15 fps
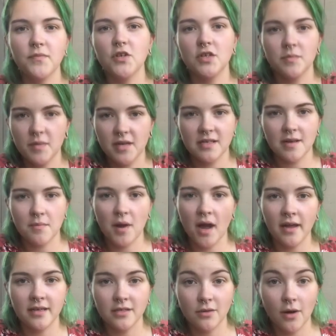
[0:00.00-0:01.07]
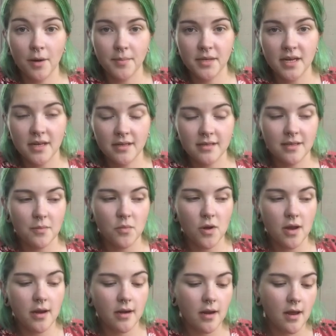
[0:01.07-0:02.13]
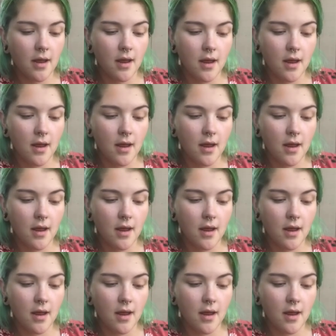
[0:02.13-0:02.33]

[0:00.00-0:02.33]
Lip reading: just because I'm not interrupting someone.